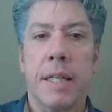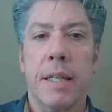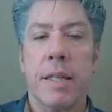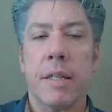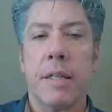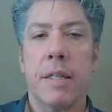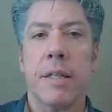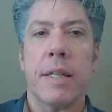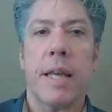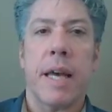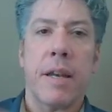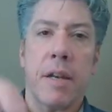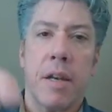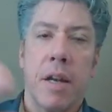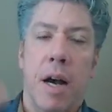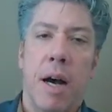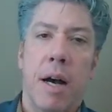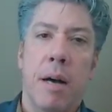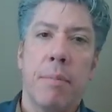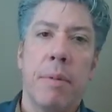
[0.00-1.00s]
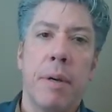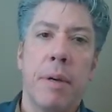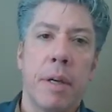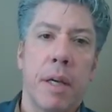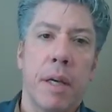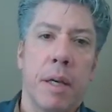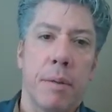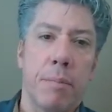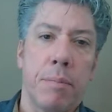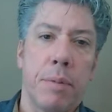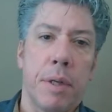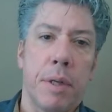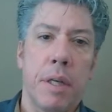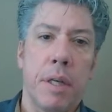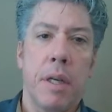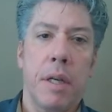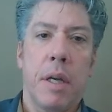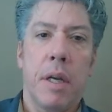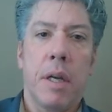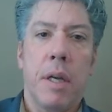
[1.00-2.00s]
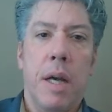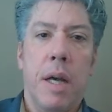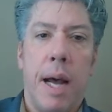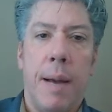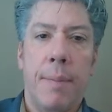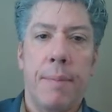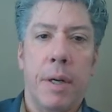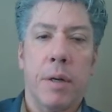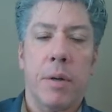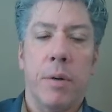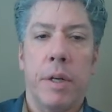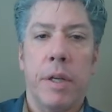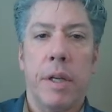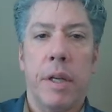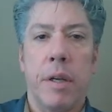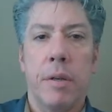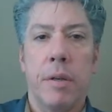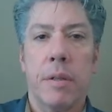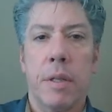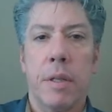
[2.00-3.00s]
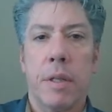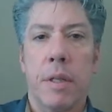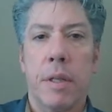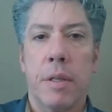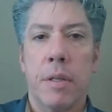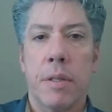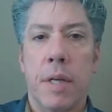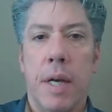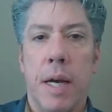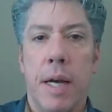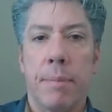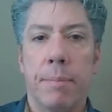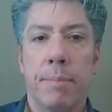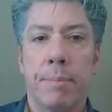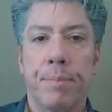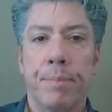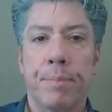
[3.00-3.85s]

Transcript: This is that knob input. I'm not going to use it this time.